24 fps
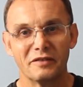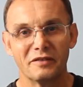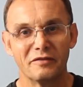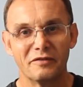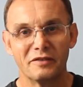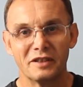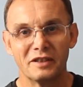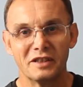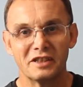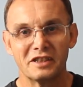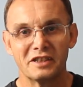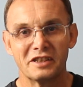
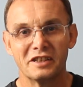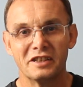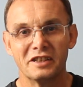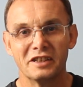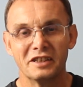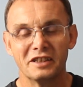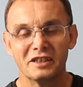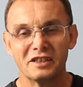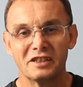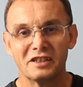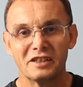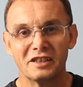for the
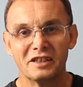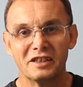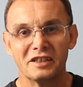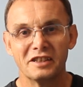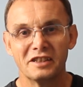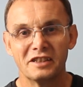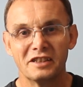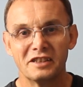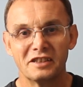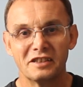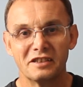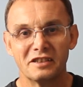science
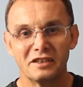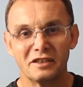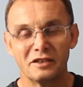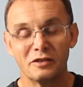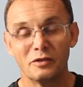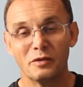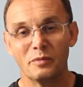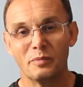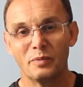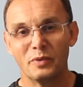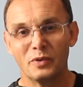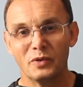sides
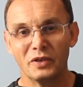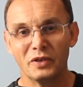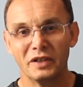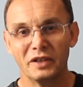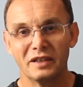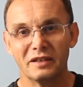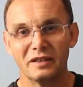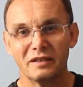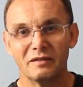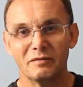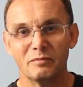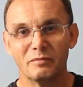to a point,
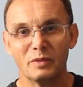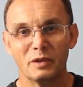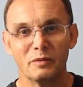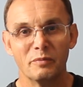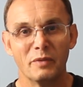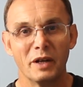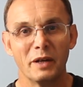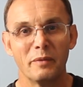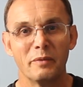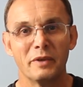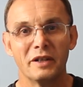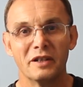but
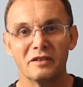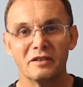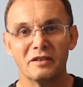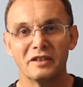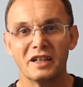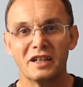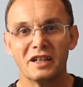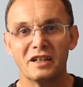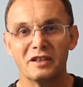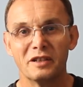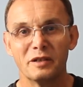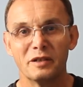maybe not on
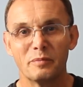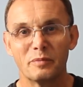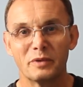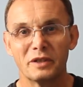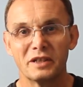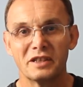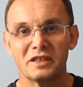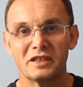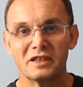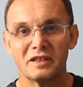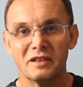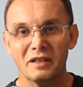the
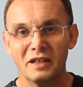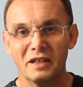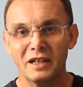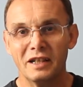hybrids,